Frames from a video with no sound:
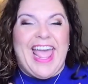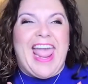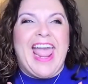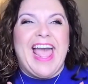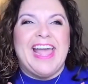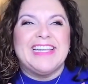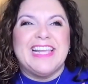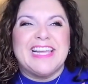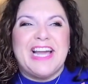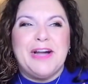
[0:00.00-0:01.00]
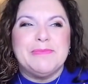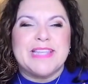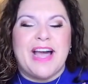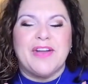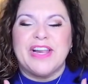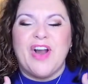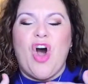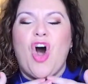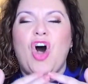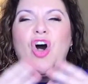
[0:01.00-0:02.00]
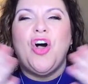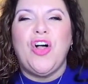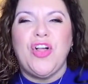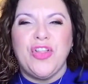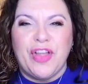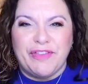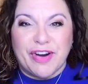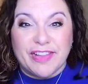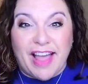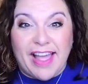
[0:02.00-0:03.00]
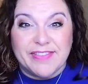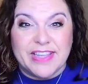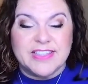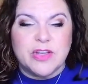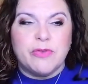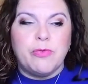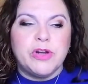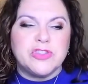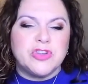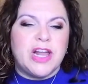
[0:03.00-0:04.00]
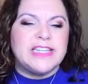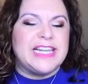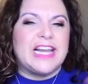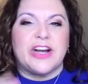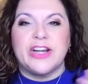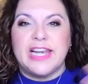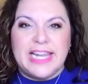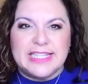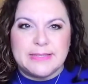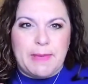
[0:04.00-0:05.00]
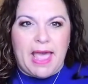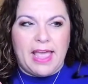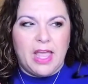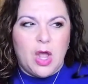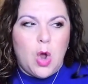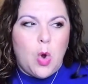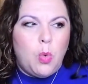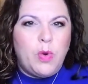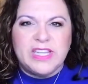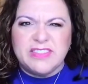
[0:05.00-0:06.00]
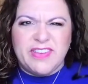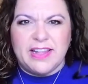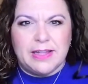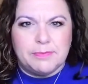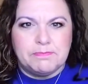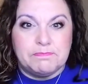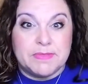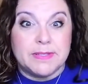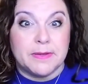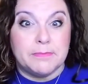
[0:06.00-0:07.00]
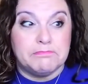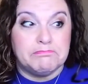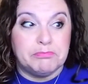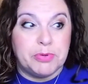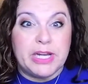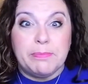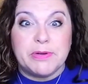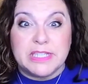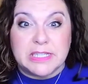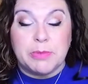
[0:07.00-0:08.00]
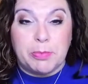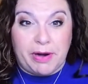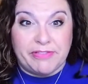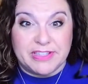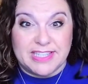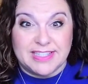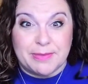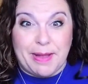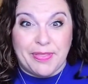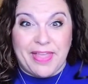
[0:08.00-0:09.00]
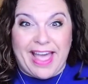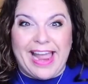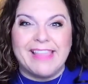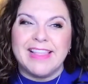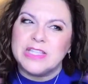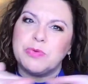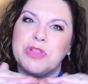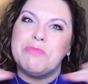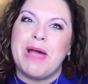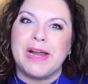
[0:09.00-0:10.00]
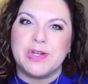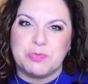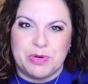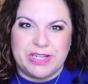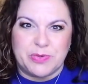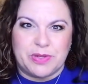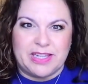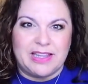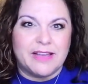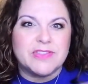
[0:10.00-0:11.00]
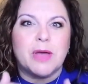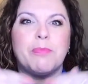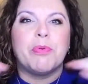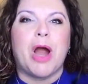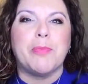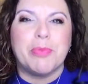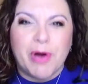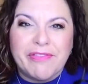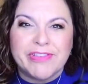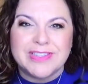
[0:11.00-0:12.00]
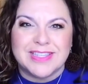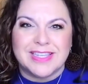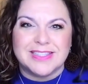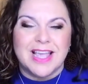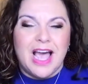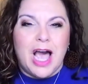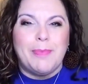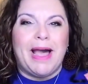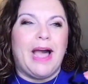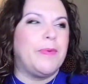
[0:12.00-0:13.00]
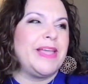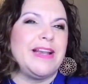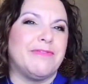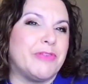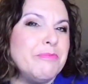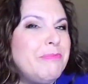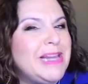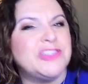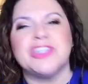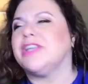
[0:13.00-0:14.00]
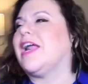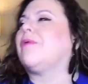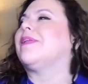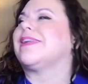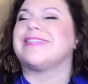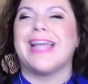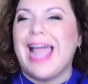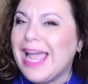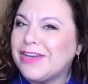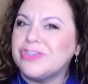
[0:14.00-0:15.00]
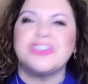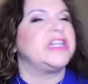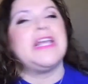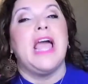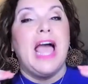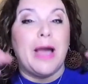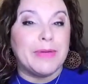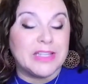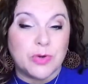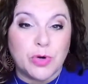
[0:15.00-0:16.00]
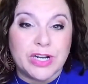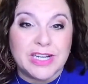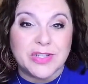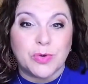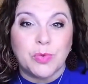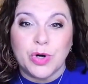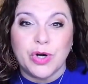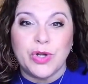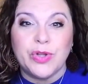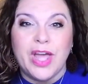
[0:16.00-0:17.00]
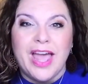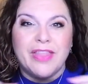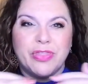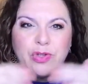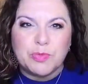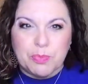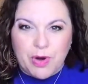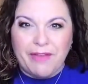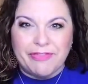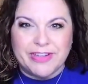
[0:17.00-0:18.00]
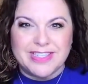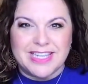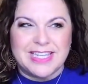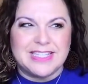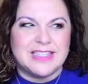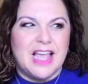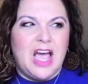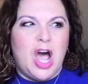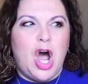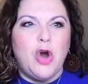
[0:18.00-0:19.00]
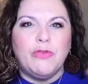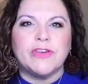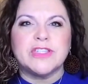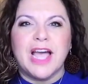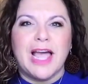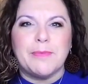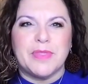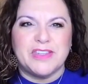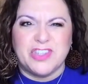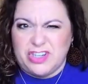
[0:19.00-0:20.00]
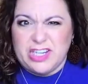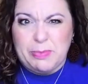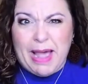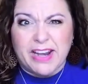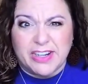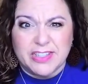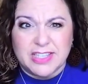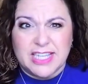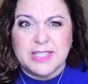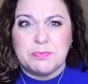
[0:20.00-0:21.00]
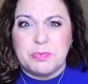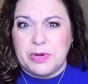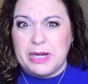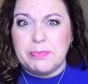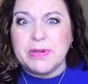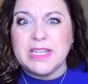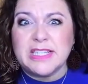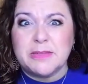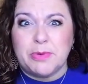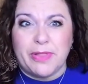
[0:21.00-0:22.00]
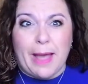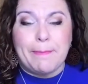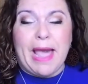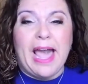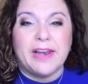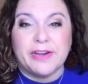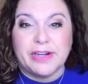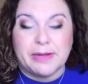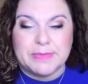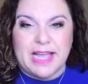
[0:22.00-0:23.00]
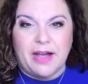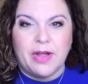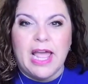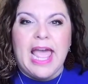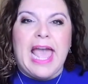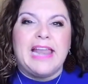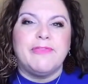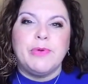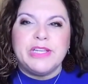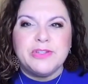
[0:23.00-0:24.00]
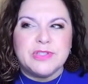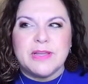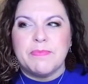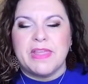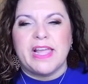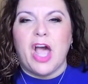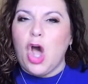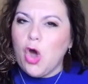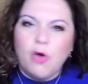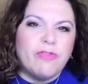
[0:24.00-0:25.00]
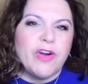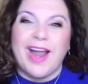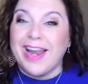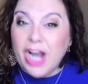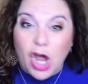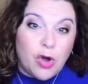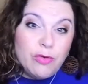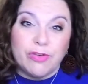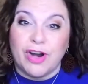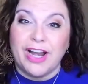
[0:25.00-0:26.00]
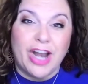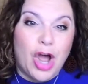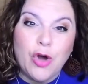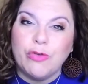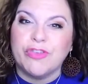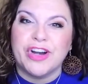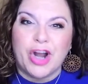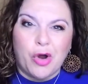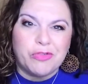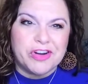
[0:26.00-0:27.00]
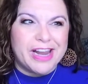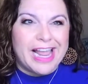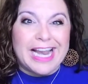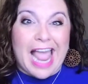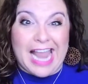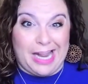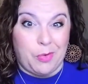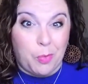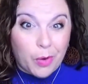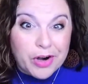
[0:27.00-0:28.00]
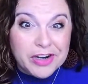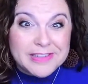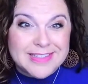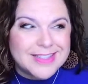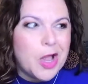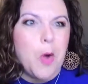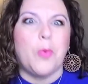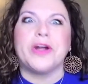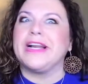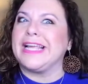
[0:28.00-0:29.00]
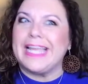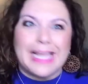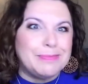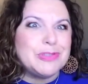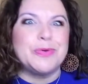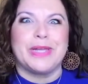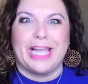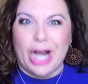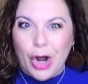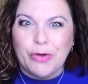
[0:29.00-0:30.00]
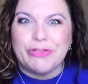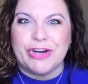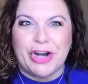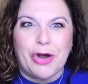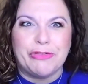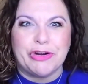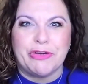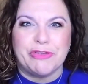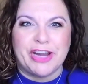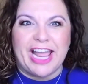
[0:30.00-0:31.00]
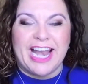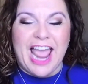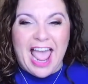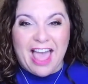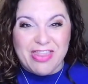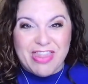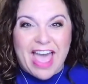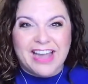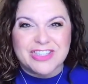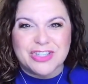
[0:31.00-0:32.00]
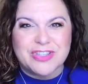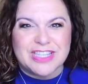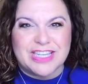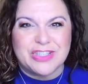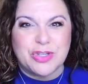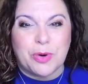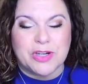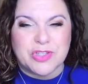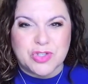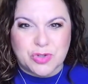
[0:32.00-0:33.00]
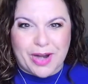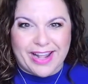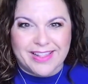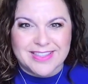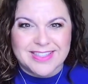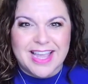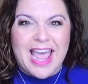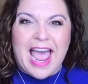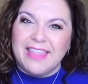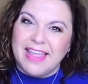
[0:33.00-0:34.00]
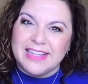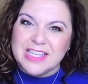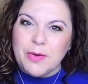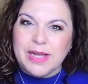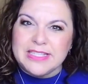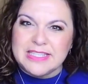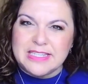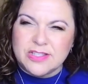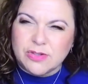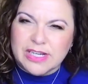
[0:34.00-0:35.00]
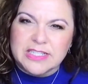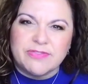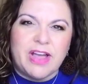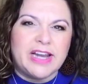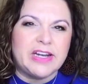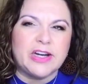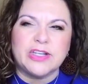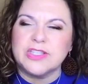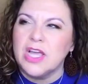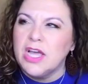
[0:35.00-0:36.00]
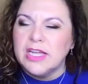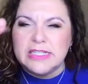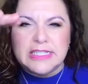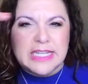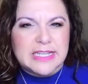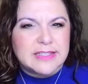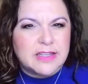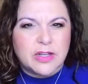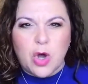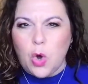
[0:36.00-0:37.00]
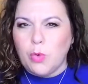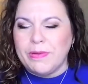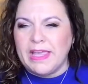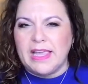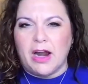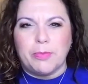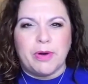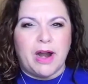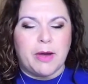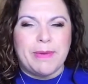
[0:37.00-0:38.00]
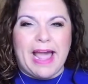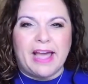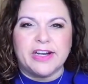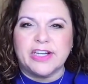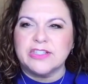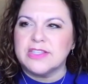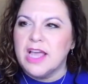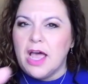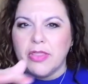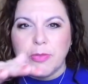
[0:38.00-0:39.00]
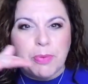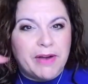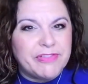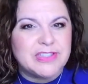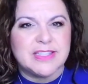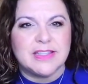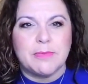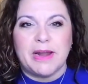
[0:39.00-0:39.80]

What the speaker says: And it comes out in all of our lives. And so if we're trying to get our needs met, we develop some pretty predictable preferences about that. And that's where the Myers-Briggs really lives. Our preferences about how we get information, how we like to get energy, how we like to organize our world. Those preferences over time then turn into patterns. It's pretty predictable. That pattern comes out. And if we do something over and over and over and over again, and it works, we're going to keep doing it over and over and over again. And that turns into our strengths. And that's how I see Strengths Finders, DISC, Colby, our patterns, the preferences in the